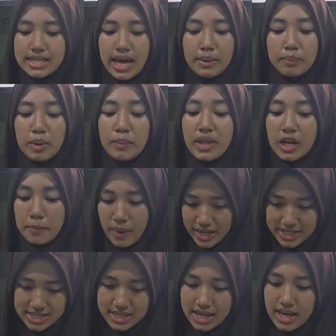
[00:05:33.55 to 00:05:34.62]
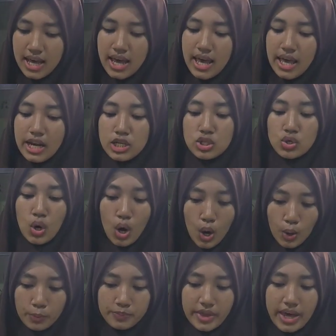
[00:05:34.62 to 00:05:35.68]
can be minimized. It is
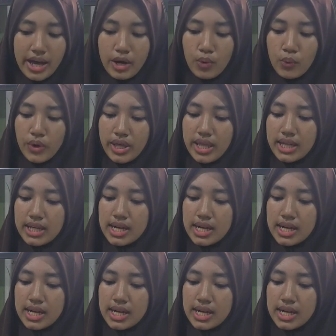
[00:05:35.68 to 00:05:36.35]
hoped that with